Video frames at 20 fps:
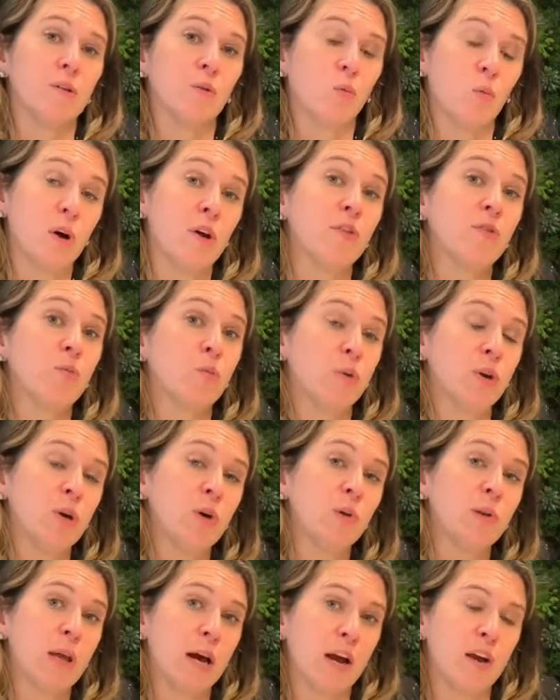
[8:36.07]
was
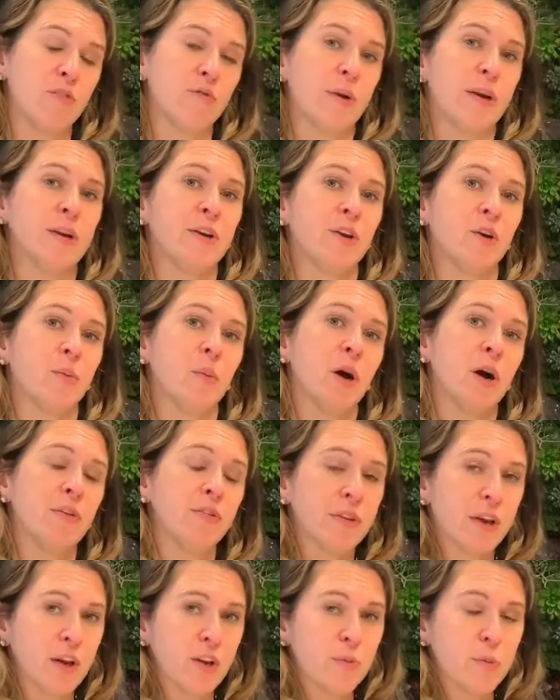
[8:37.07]
real live reindeer moss
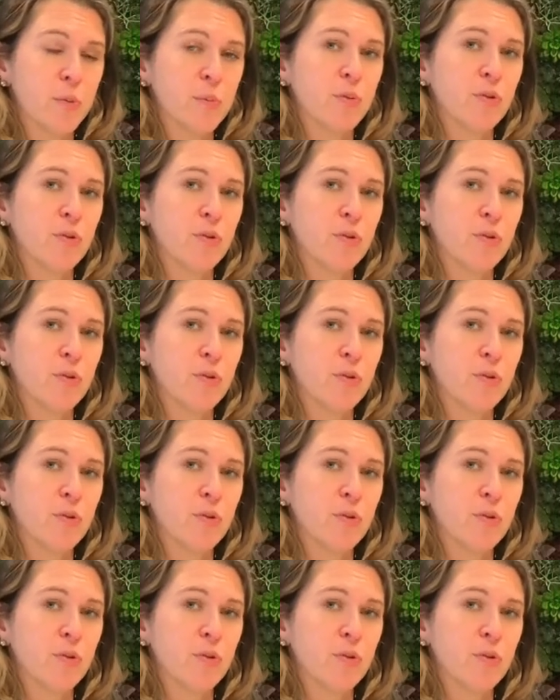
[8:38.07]
that has been